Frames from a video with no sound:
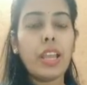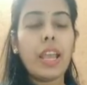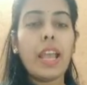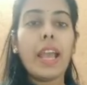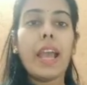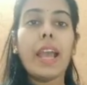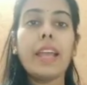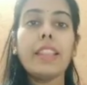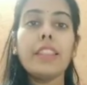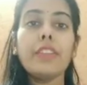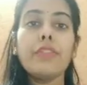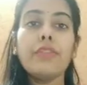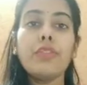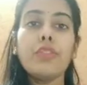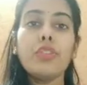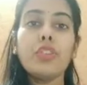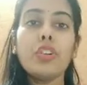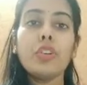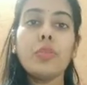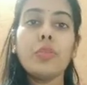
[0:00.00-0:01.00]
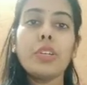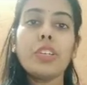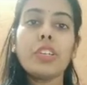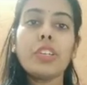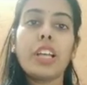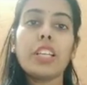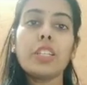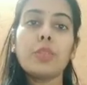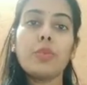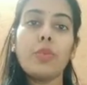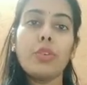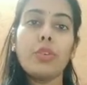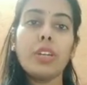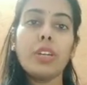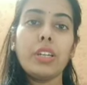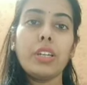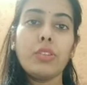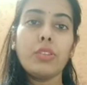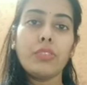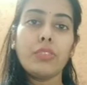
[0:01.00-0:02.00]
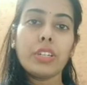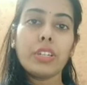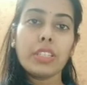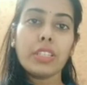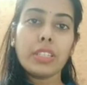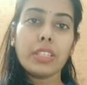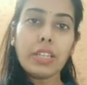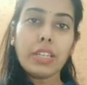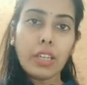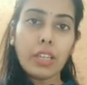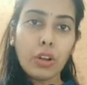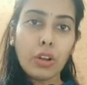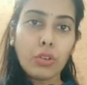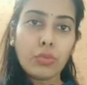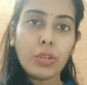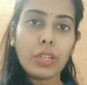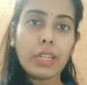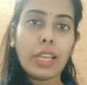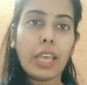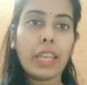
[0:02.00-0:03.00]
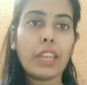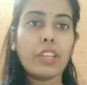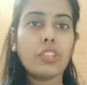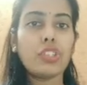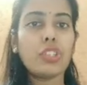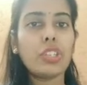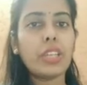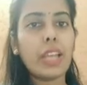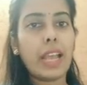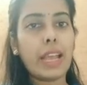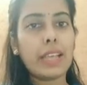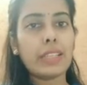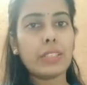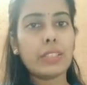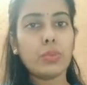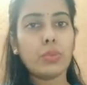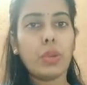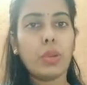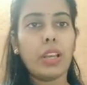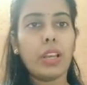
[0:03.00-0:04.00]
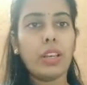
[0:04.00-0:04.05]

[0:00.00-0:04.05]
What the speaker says: and the food could be transported towards the downward direction as well.